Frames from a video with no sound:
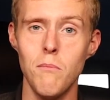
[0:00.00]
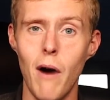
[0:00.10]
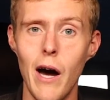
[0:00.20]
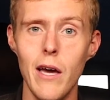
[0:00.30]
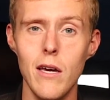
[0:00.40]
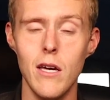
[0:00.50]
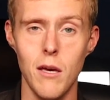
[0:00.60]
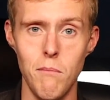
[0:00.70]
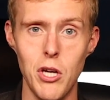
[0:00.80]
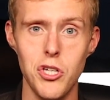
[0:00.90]
my
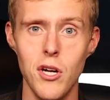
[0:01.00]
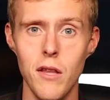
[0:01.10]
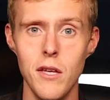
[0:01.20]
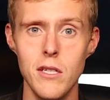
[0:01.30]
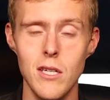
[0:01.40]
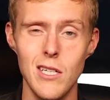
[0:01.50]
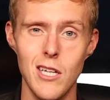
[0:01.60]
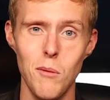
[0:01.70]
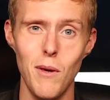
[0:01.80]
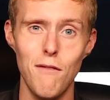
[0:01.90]
commission on this is
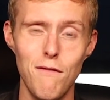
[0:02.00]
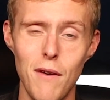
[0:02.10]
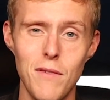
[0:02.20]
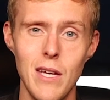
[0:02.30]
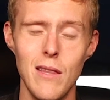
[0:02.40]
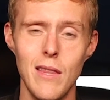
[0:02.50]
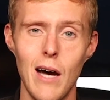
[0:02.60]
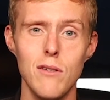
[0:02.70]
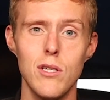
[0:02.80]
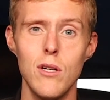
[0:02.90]
going to be
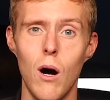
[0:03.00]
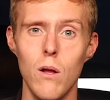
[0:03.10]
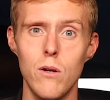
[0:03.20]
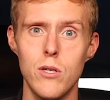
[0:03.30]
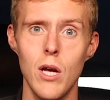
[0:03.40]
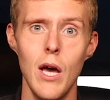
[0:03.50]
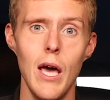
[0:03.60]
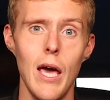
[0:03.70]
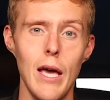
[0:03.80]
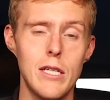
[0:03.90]
$15,000
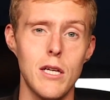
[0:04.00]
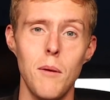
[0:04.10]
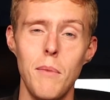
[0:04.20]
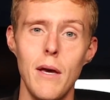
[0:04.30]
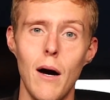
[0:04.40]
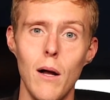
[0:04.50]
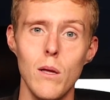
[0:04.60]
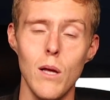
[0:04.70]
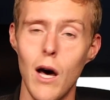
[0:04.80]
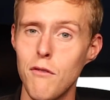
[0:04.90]
it's going to be a
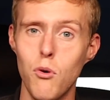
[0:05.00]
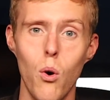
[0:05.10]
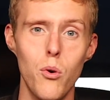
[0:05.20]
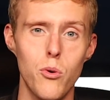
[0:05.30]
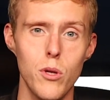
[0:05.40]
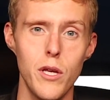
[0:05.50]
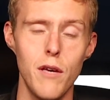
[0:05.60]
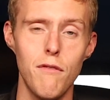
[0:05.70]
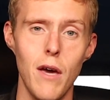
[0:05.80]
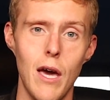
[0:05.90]
lot of quota
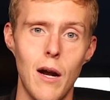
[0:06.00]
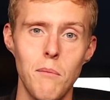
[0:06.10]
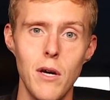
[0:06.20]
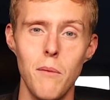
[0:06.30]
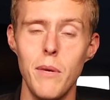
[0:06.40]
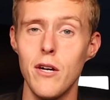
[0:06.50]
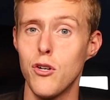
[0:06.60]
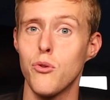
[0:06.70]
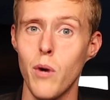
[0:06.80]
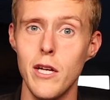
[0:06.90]
relief, and I'm going to be in a
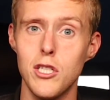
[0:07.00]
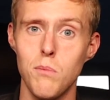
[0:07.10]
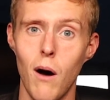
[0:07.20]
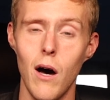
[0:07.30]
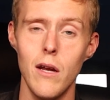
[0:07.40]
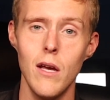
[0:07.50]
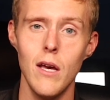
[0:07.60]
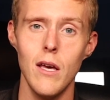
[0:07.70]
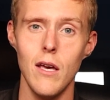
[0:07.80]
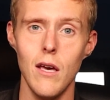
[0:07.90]
great spot
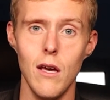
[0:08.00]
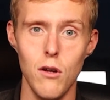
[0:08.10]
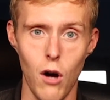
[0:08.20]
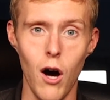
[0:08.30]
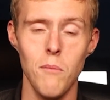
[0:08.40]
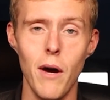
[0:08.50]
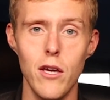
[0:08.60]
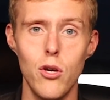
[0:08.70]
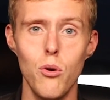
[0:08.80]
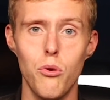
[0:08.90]
on my
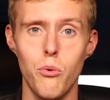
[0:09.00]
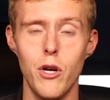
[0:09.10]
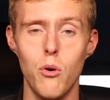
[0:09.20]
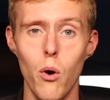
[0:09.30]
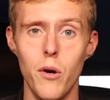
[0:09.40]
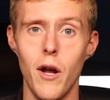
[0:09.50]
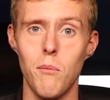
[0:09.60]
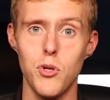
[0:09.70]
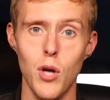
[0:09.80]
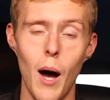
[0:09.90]
Q3 quota
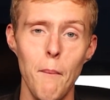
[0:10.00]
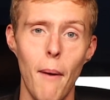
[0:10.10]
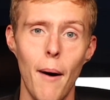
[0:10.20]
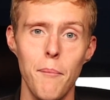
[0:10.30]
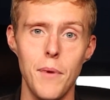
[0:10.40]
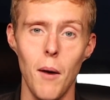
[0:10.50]
numbers. I'm pumped